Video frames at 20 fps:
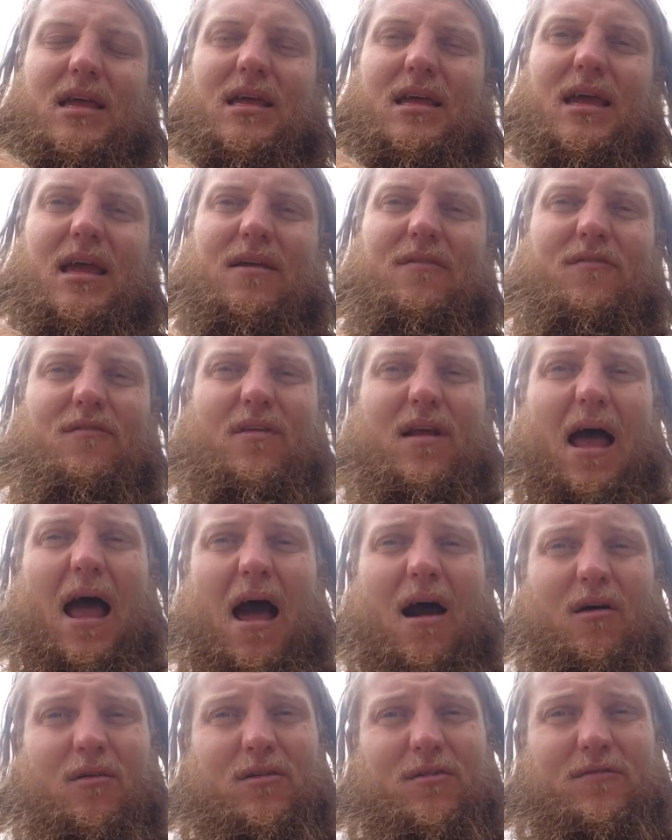get
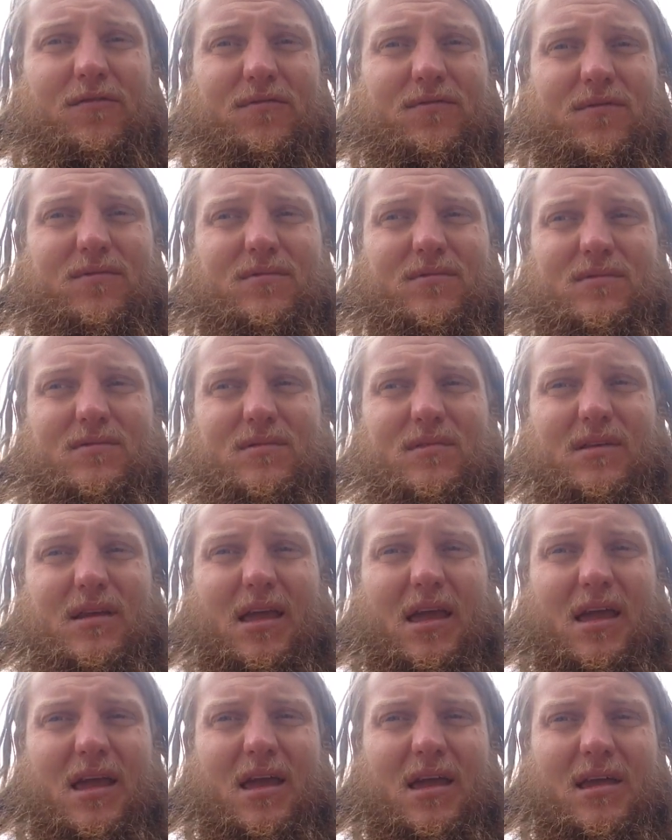out of
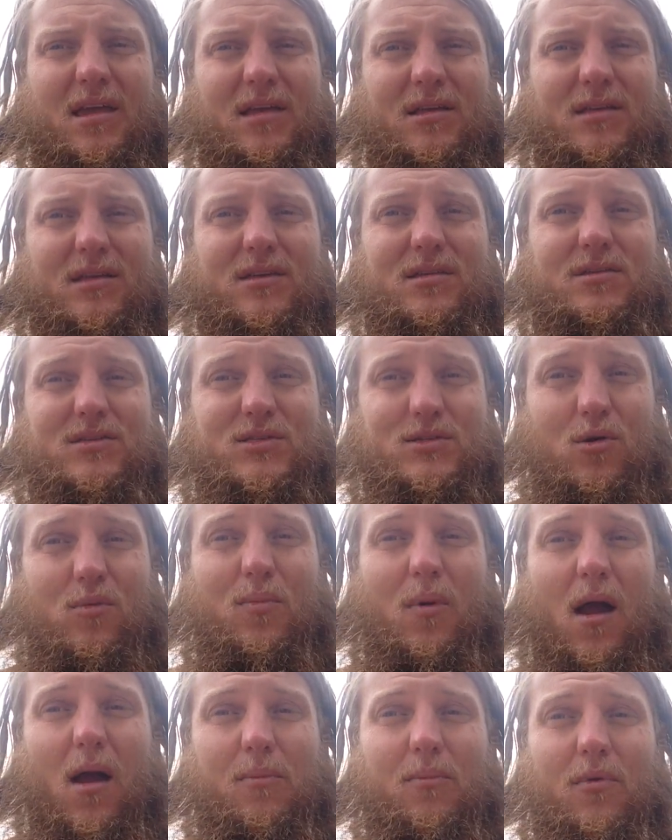a
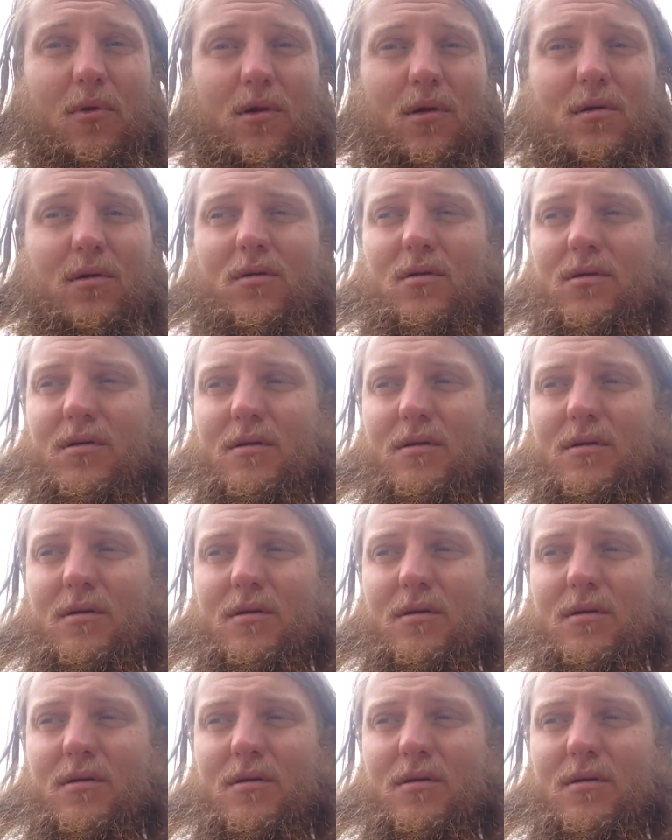soap opera